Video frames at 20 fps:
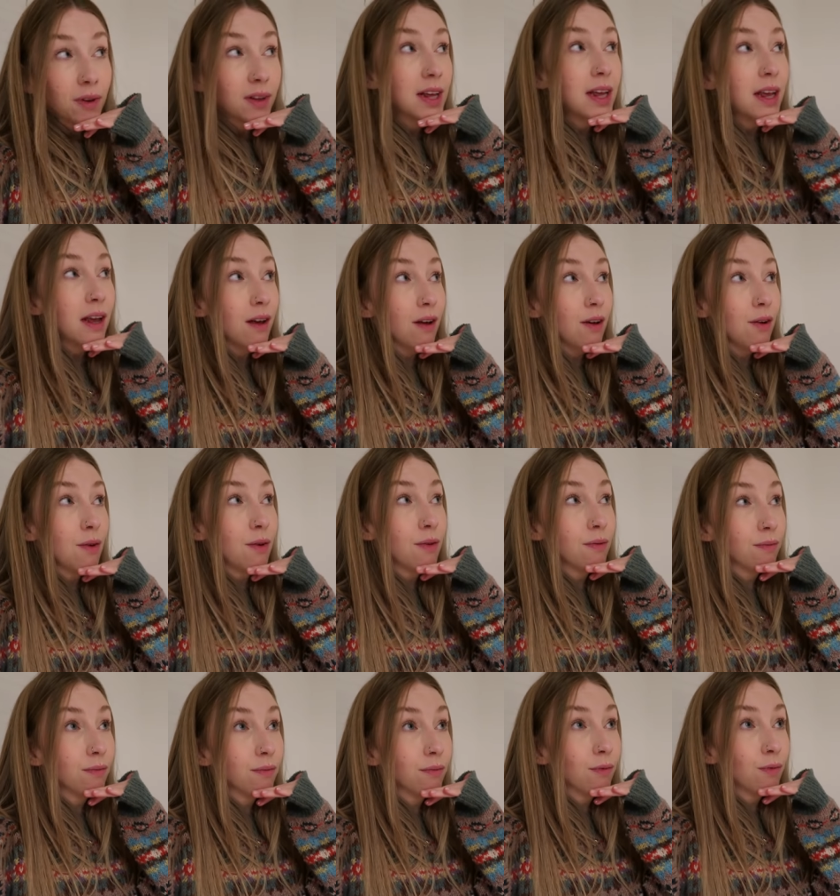see you
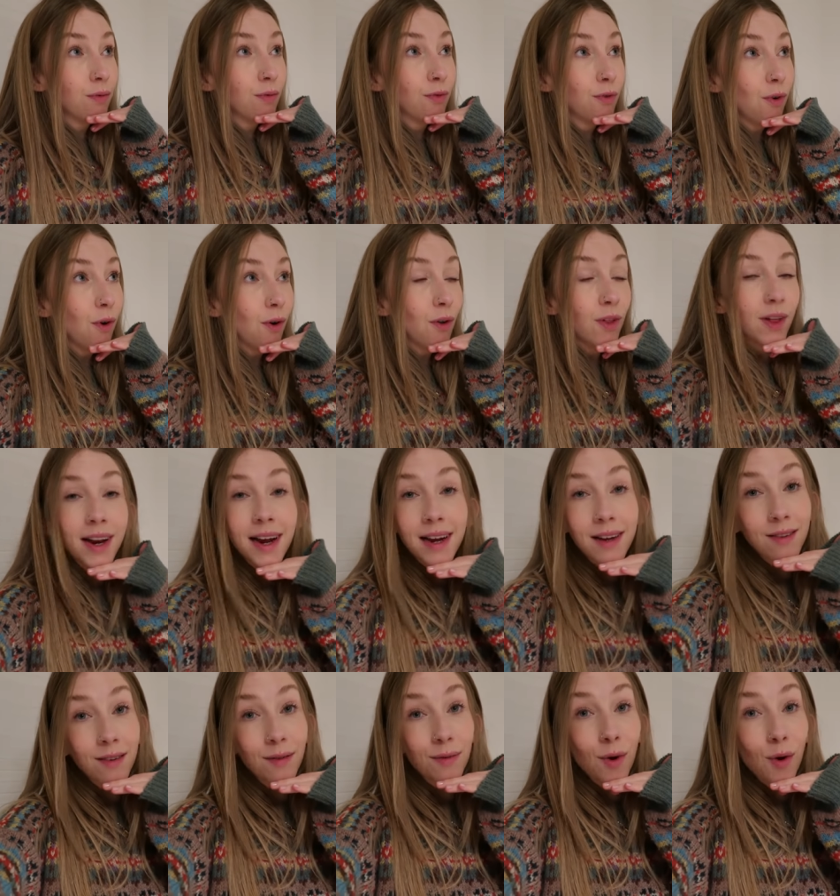for the
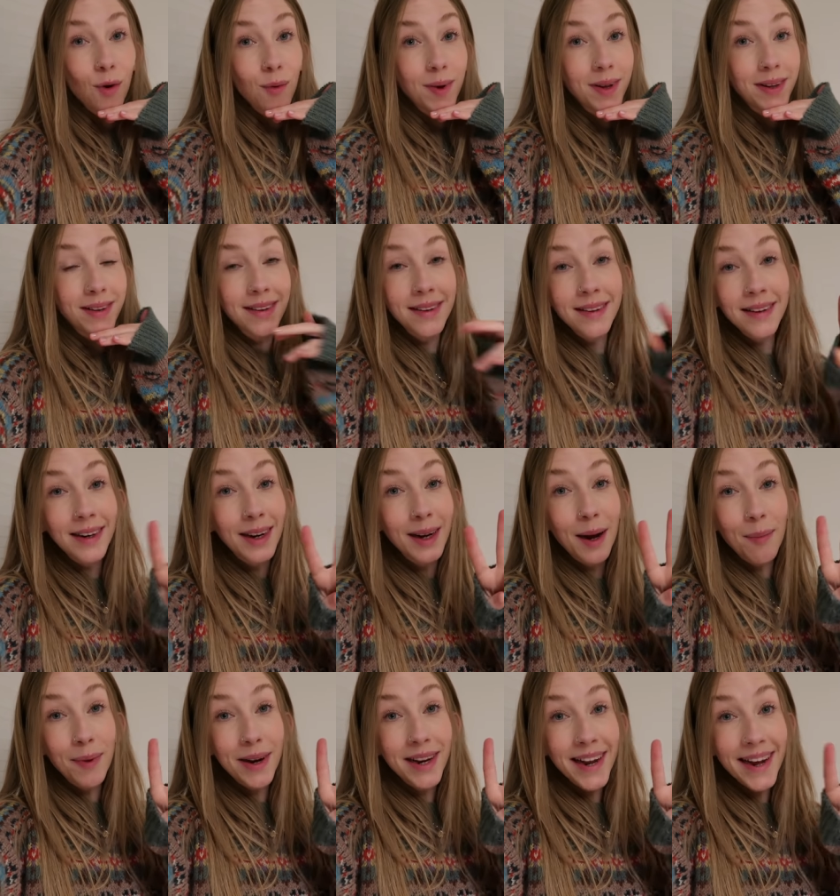next vlogmas in a
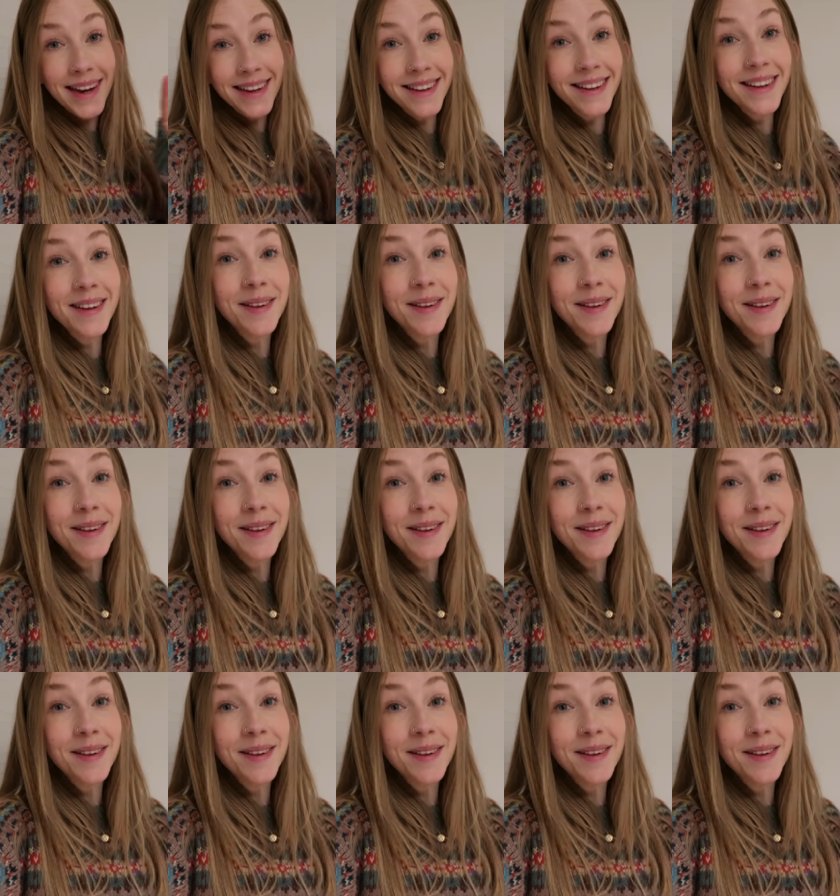couple of days